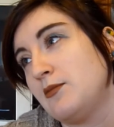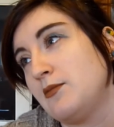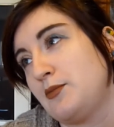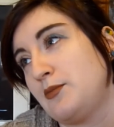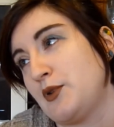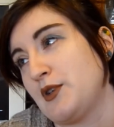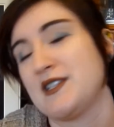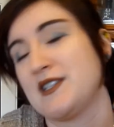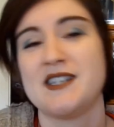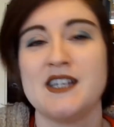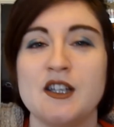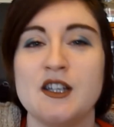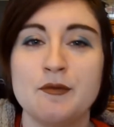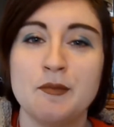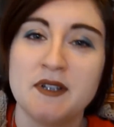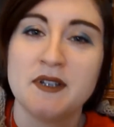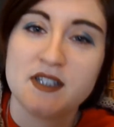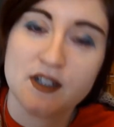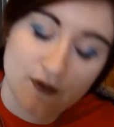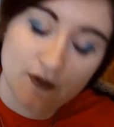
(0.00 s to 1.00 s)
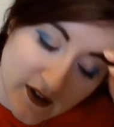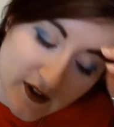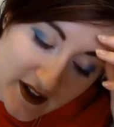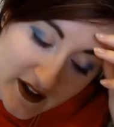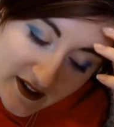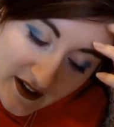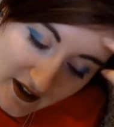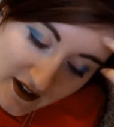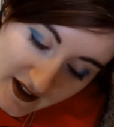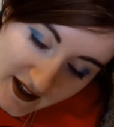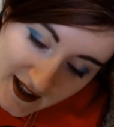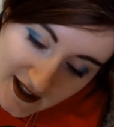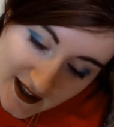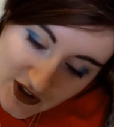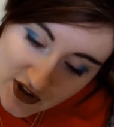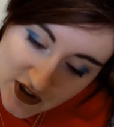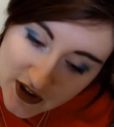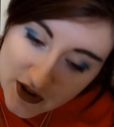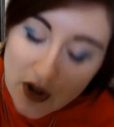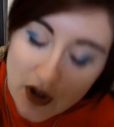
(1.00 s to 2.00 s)
perceive me differently than I
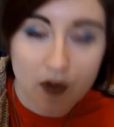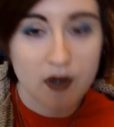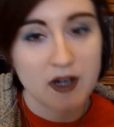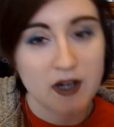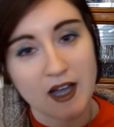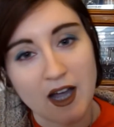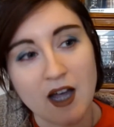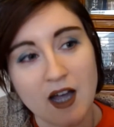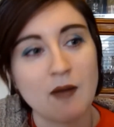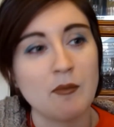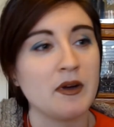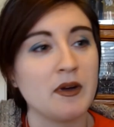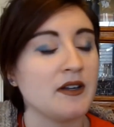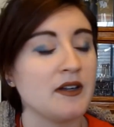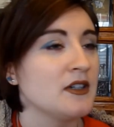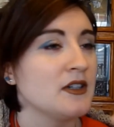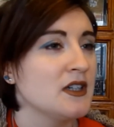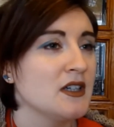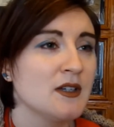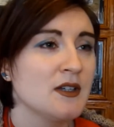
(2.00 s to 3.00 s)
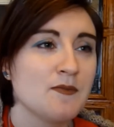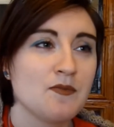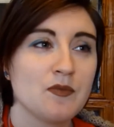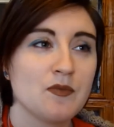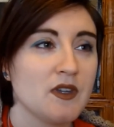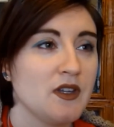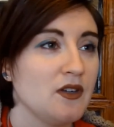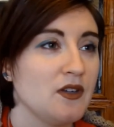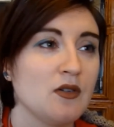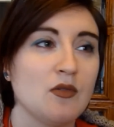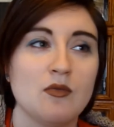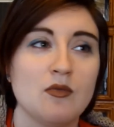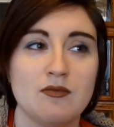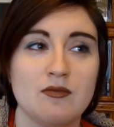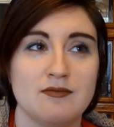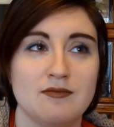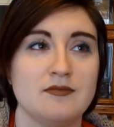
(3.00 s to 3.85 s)
actually know I am, and, you know,